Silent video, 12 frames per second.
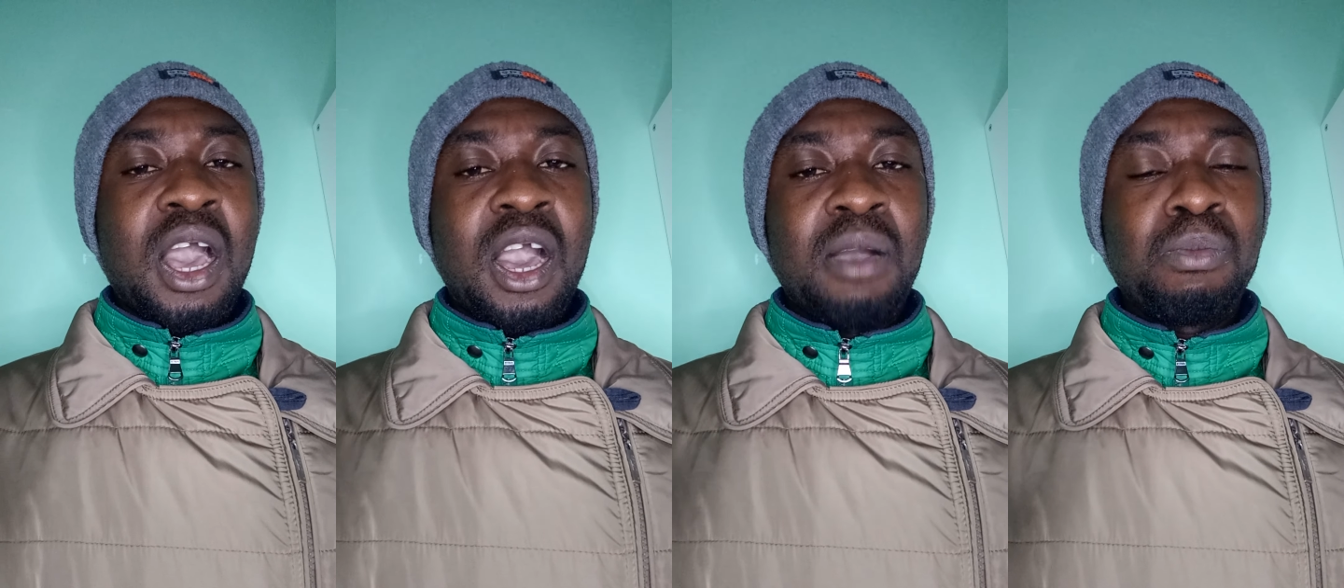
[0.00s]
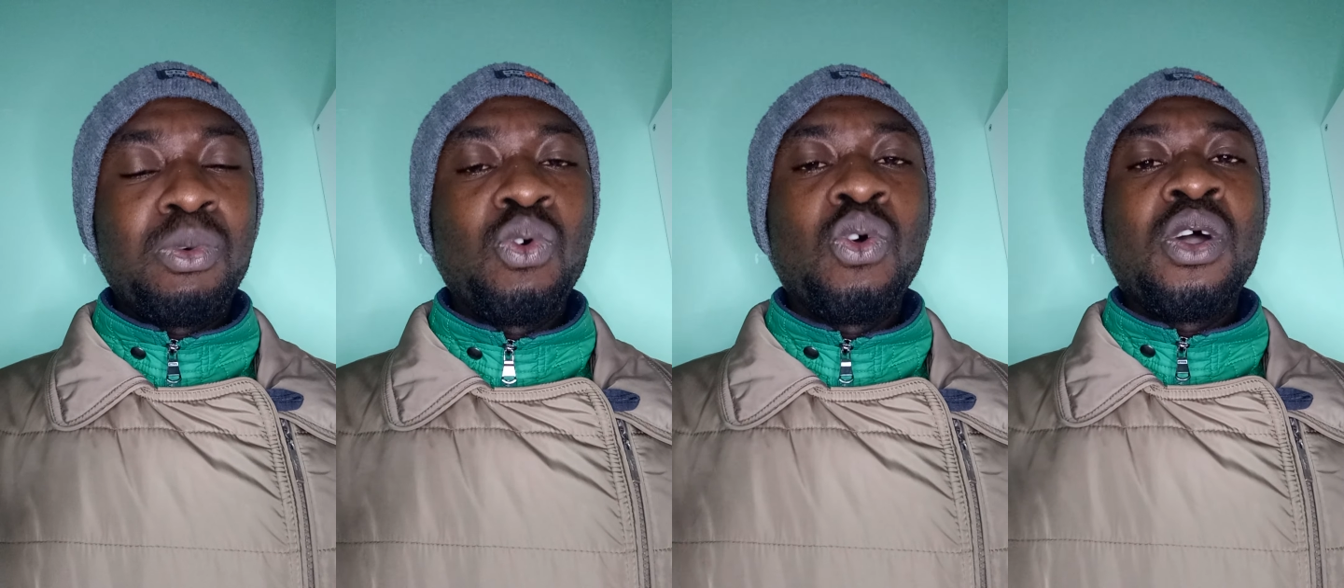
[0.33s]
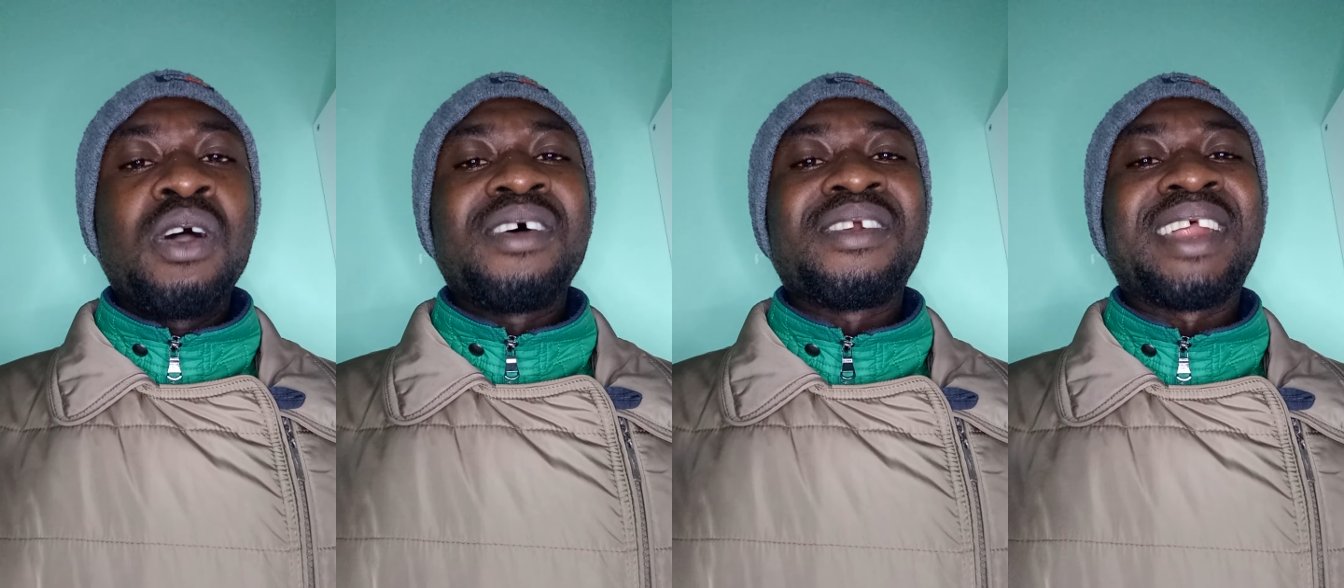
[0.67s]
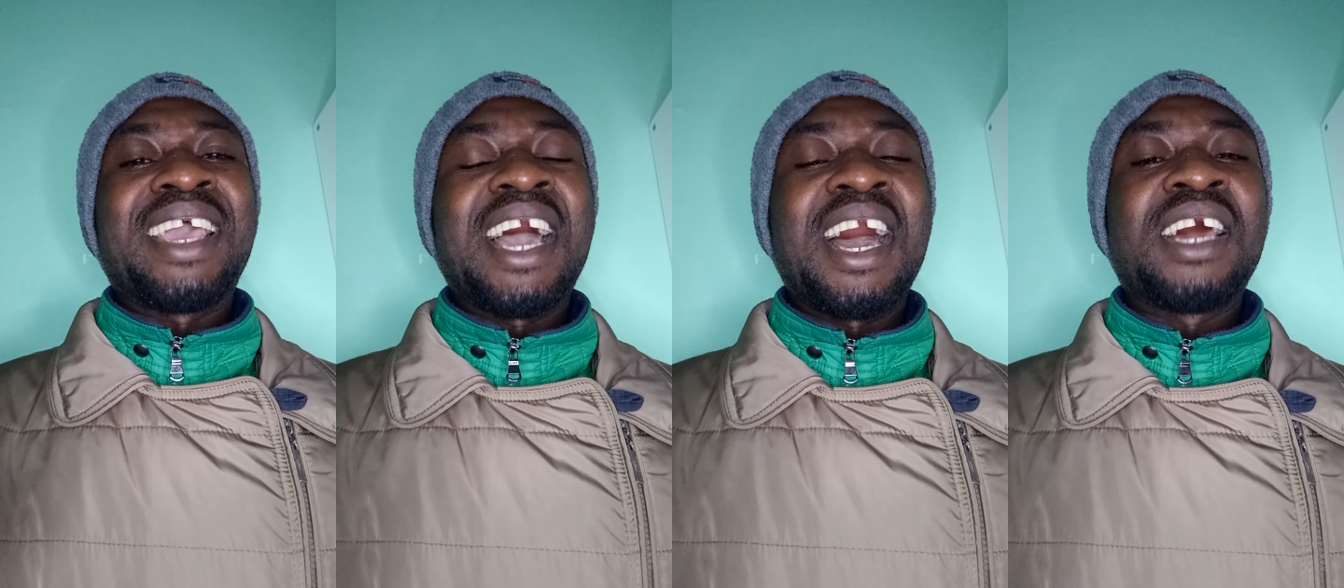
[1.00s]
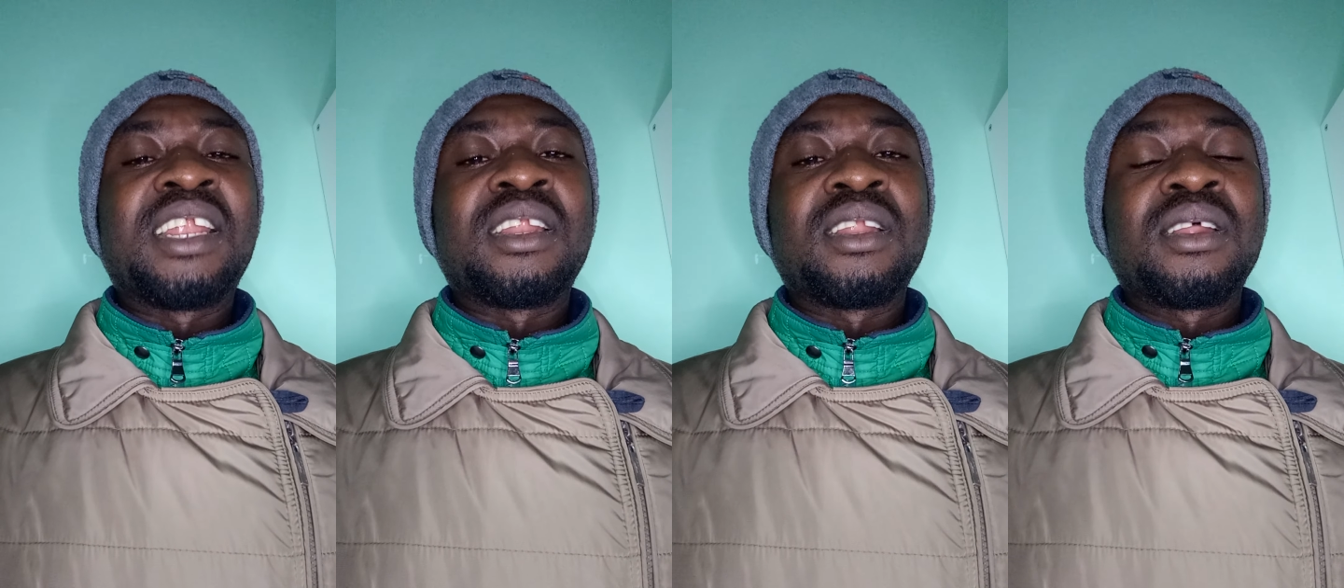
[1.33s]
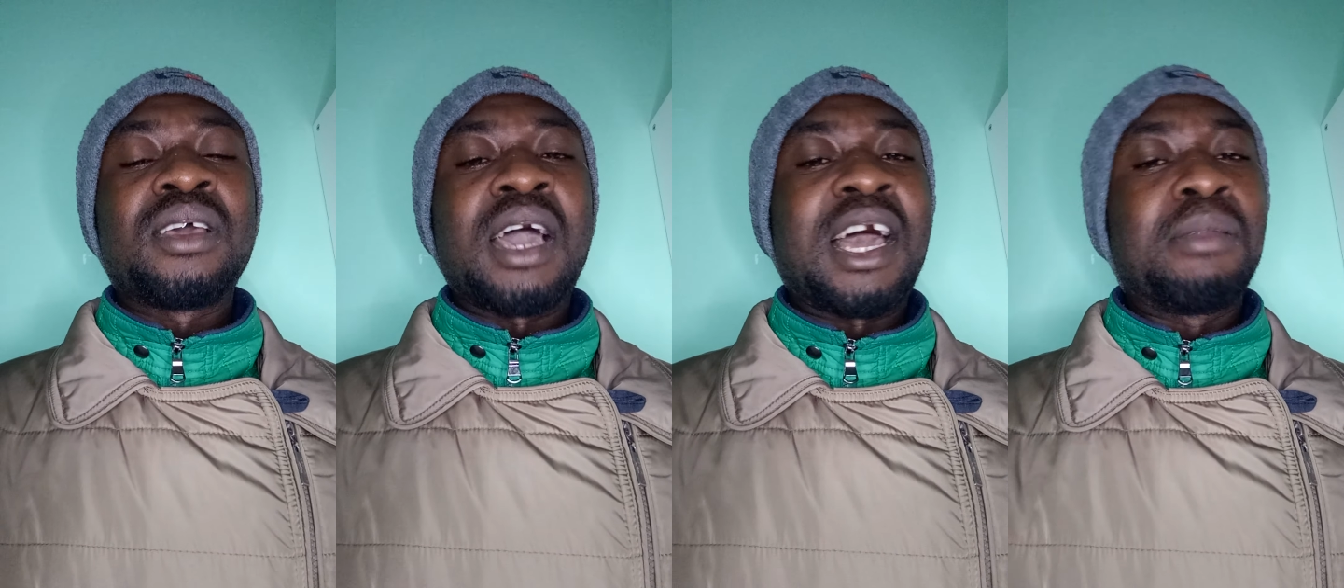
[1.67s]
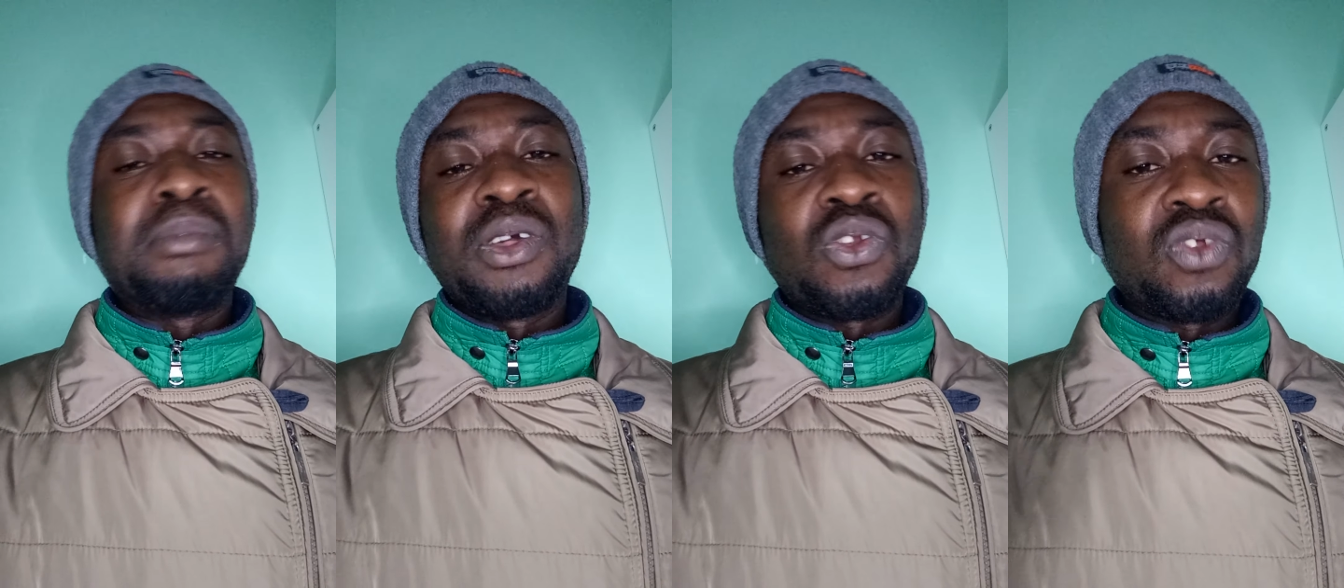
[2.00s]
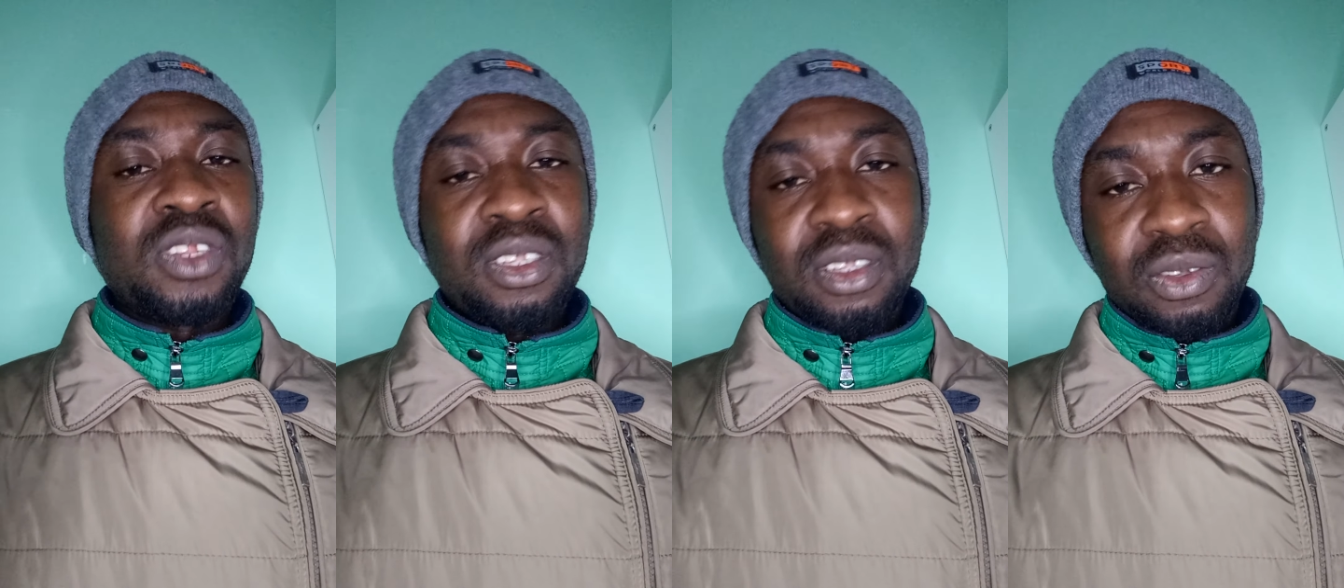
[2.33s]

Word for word: abu rehan al-Biruni,